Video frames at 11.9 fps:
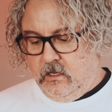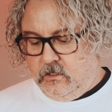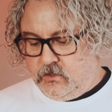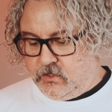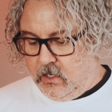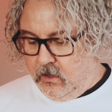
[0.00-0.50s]

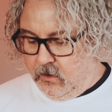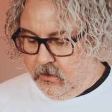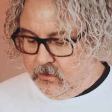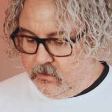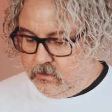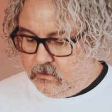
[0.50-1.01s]

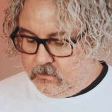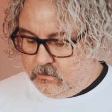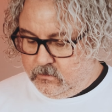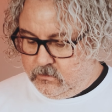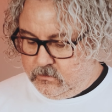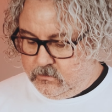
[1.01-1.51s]
So,
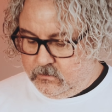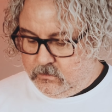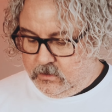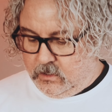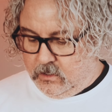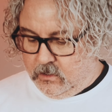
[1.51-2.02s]

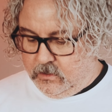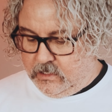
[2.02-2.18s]
you know,